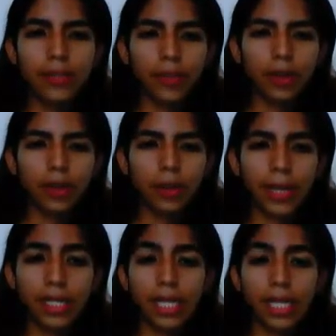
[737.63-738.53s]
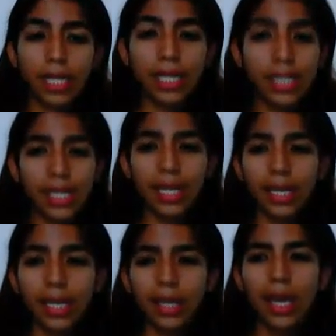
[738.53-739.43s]
for basic
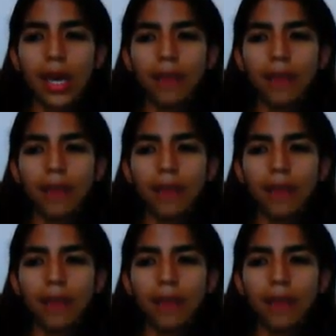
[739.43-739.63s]
listening,